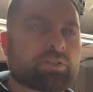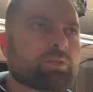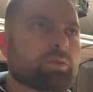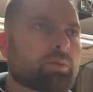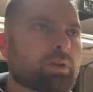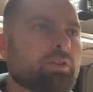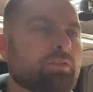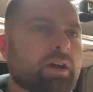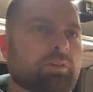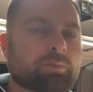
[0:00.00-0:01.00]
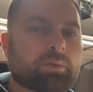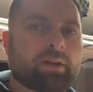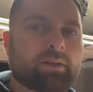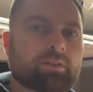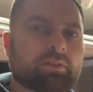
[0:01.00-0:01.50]
So we want to do valve
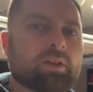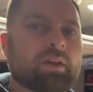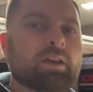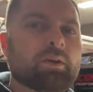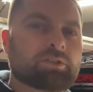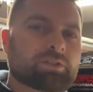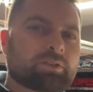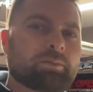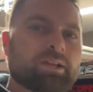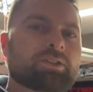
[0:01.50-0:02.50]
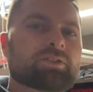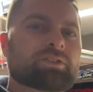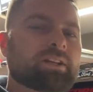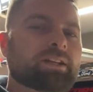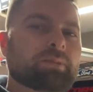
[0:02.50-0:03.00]
springs, which is going to be
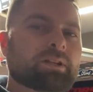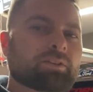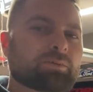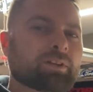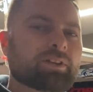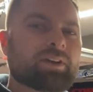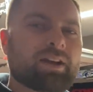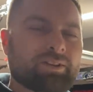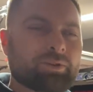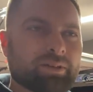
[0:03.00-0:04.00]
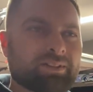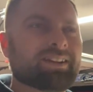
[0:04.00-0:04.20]
interesting because we're going to try to do it.